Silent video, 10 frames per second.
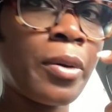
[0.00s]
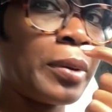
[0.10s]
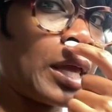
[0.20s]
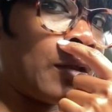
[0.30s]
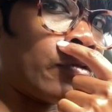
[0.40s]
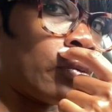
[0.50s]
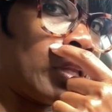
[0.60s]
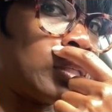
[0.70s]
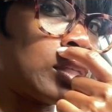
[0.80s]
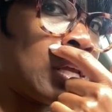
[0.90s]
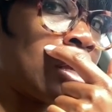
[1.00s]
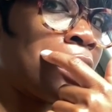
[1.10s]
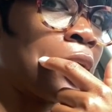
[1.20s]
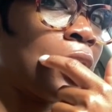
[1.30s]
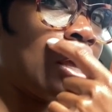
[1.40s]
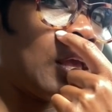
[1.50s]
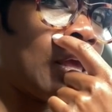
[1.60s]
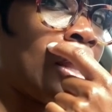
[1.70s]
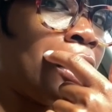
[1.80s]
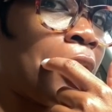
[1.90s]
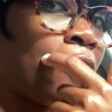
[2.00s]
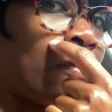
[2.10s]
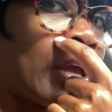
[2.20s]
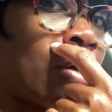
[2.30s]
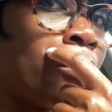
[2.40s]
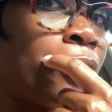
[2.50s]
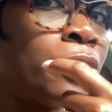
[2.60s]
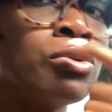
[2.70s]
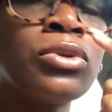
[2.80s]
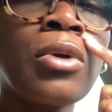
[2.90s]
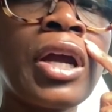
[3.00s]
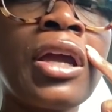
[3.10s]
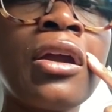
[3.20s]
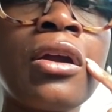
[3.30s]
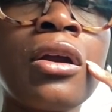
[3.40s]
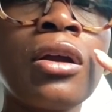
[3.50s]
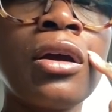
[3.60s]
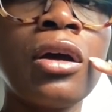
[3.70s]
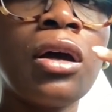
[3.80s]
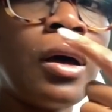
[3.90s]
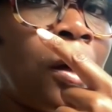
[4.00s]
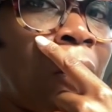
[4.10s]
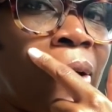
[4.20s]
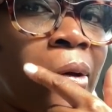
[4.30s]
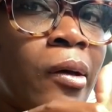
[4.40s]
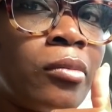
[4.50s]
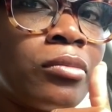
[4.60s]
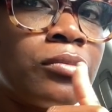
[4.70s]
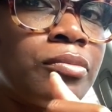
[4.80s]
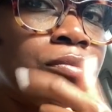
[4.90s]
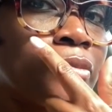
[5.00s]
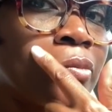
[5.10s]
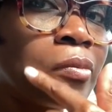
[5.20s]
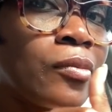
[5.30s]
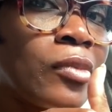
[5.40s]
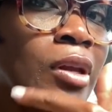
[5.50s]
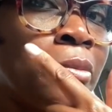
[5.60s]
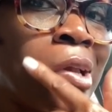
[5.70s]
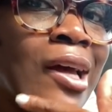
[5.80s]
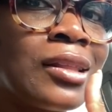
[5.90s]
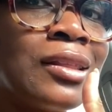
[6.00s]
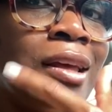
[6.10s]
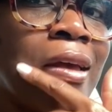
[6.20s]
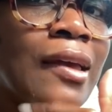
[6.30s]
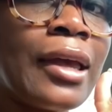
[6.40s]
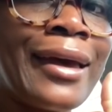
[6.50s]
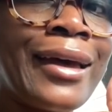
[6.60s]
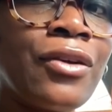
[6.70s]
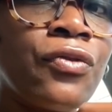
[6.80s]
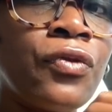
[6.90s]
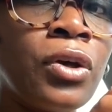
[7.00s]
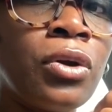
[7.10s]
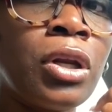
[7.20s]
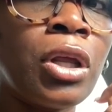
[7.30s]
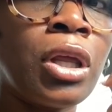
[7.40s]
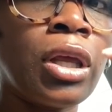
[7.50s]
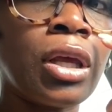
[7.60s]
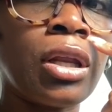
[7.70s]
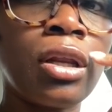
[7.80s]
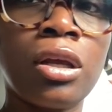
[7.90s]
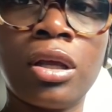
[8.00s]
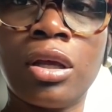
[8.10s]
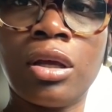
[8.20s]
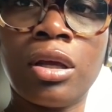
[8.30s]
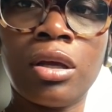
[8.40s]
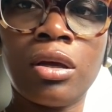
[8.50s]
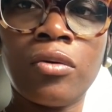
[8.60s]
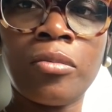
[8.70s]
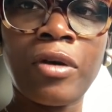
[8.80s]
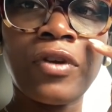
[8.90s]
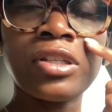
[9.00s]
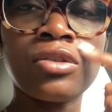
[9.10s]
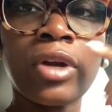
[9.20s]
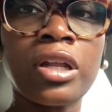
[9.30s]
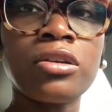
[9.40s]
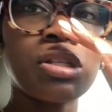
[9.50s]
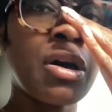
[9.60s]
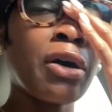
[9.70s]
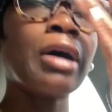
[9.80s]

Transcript: probably can't even really see it it left like a bruise right here um but I think it kind of filled it in when my face is regular. So